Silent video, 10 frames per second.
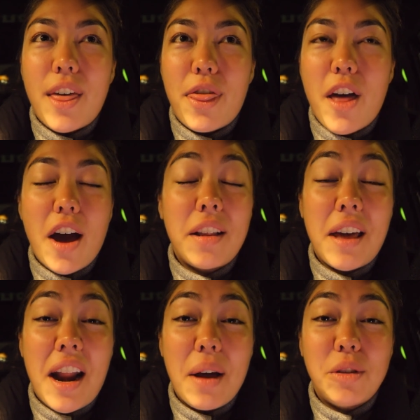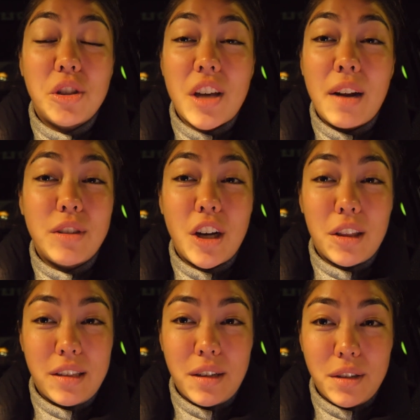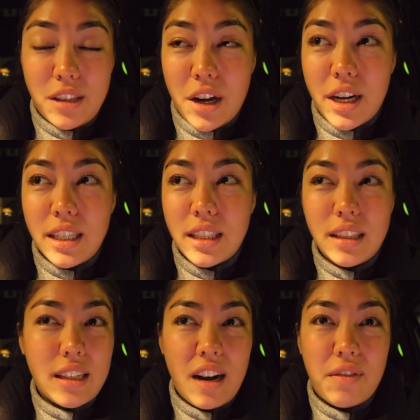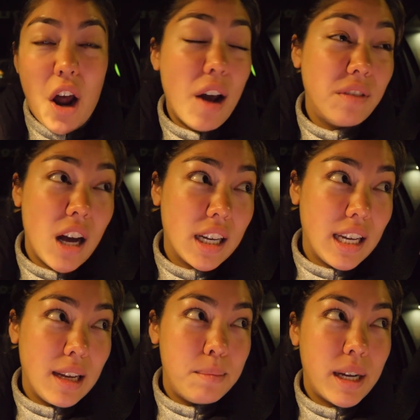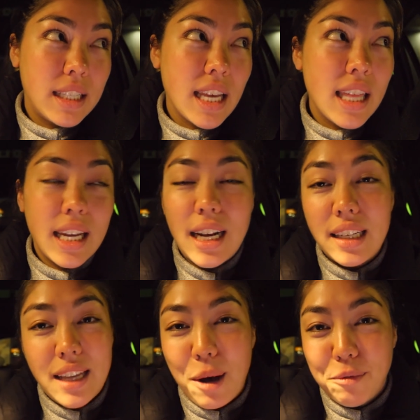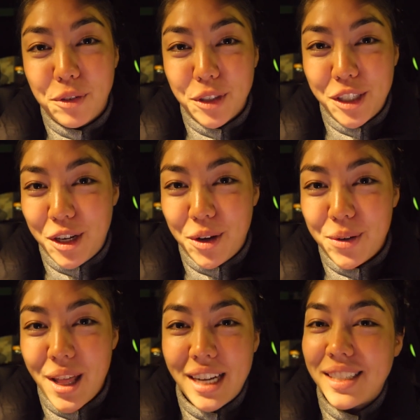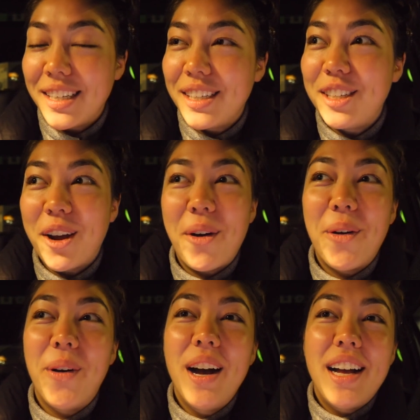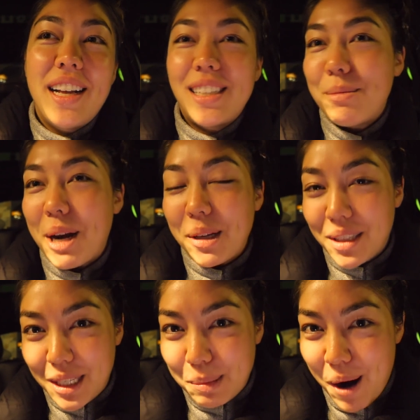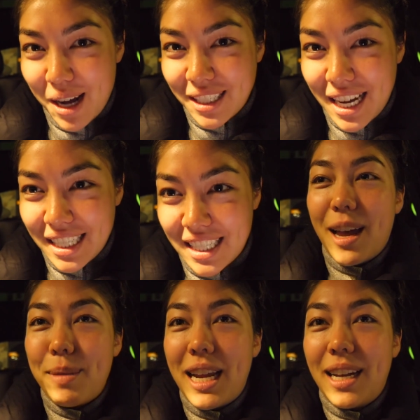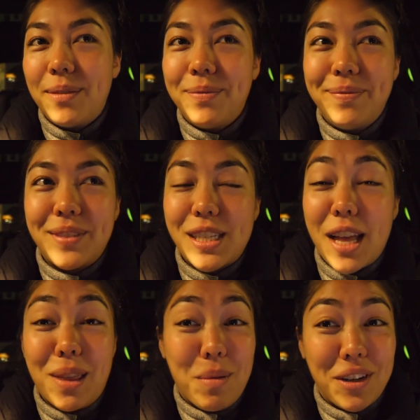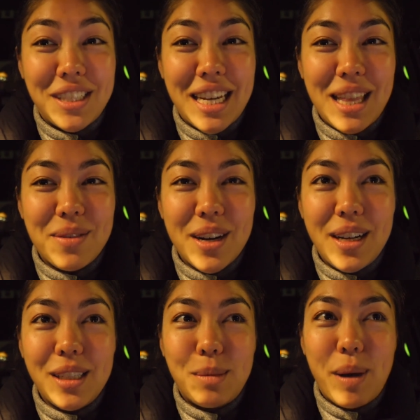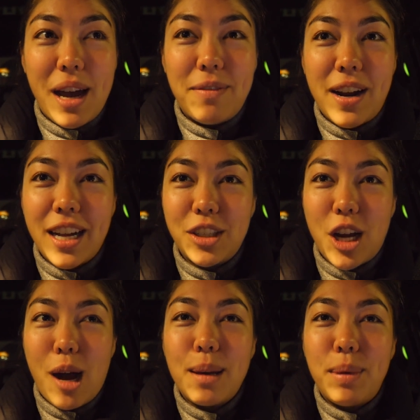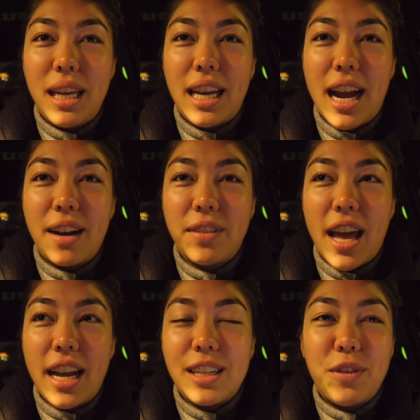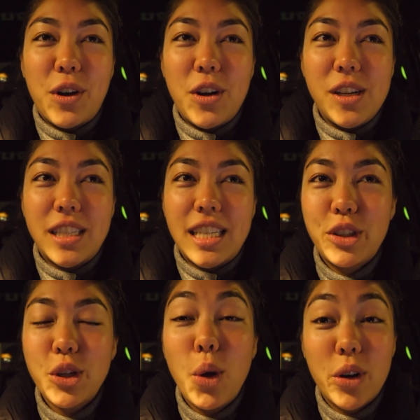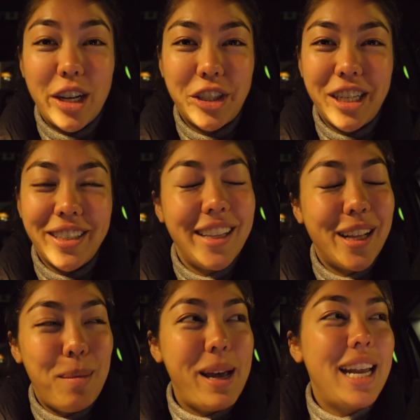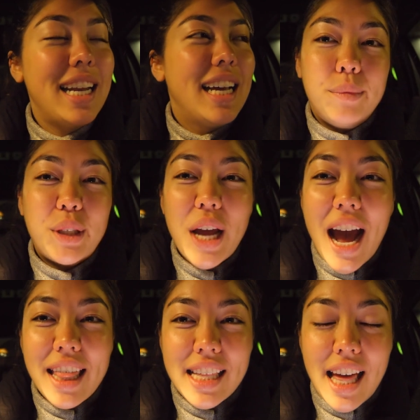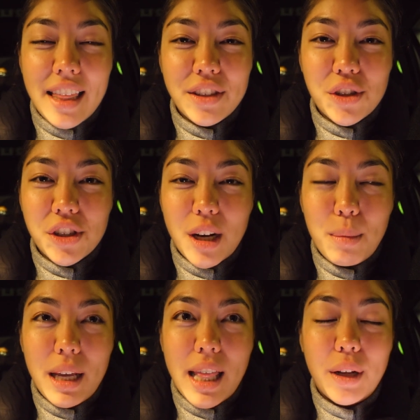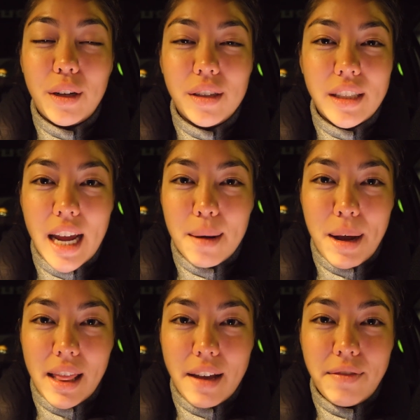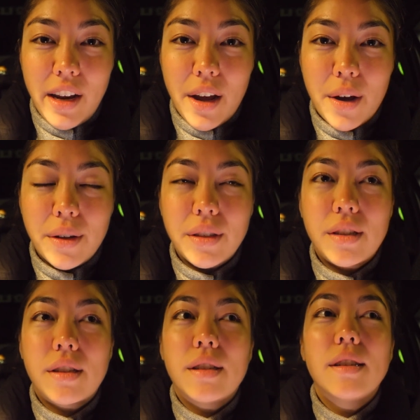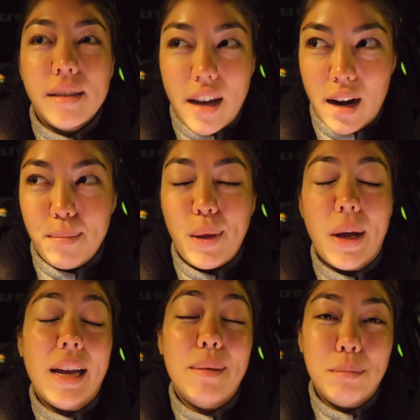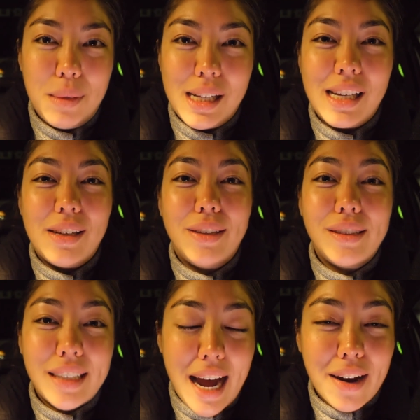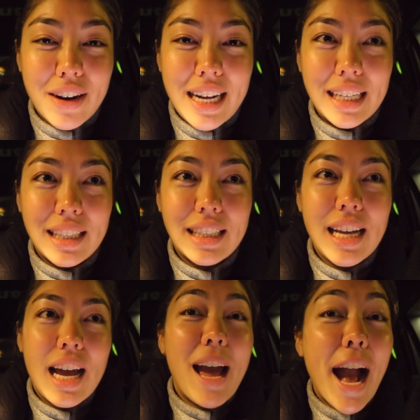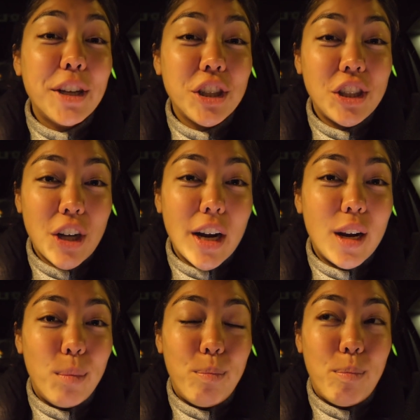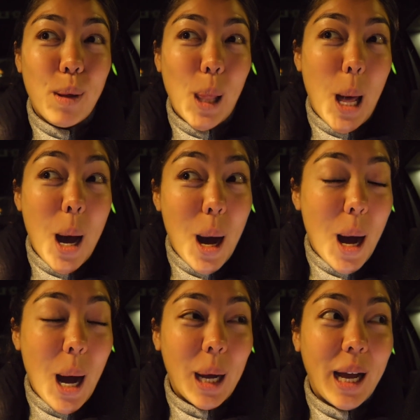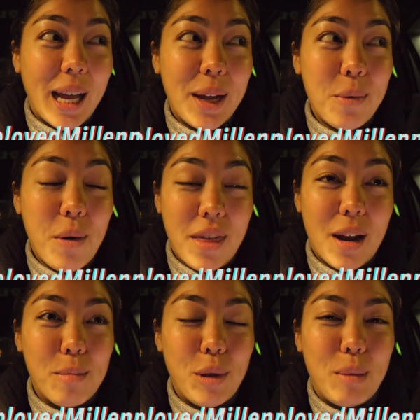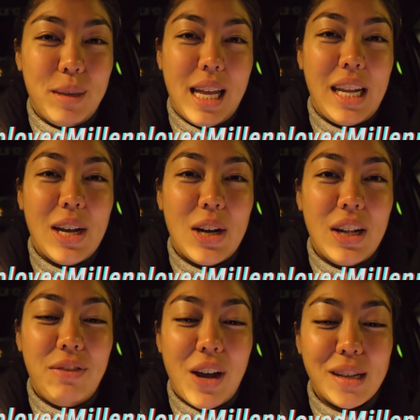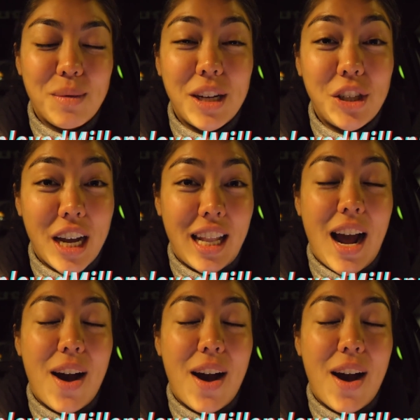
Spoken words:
thought that I would just kind of start this little series instead of not vlogging, because I think it is helpful too, like to show someone else in this process. I mean, it's not the worst thing in the world, but finding a job can be kind of like difficult, soul crushing a little bit. So yeah, I think that these are just gonna be little day in my life videos, Unemployed Millennial Diaries. I actually started a blog with Unemployed Millennial. If you guys want to check it